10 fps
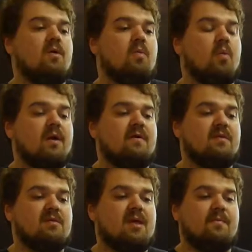One of
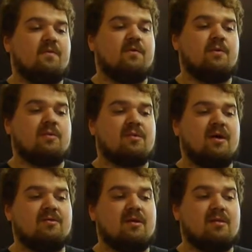the staple foods of
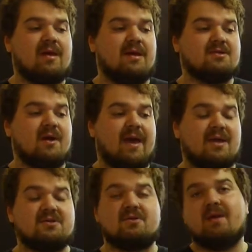Southeast Asia
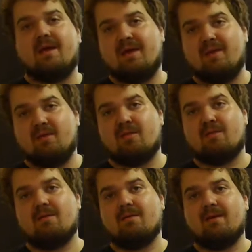actually is
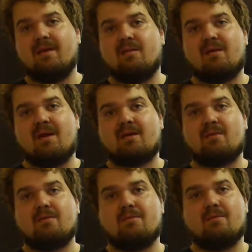
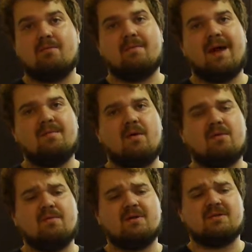insects. Not
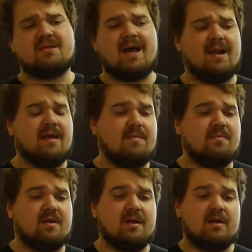so much in Thailand,
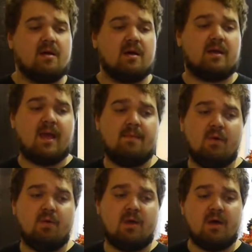but in
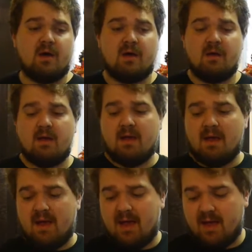Cambodia
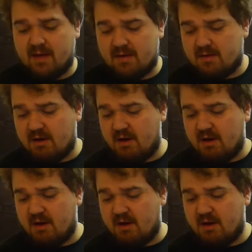and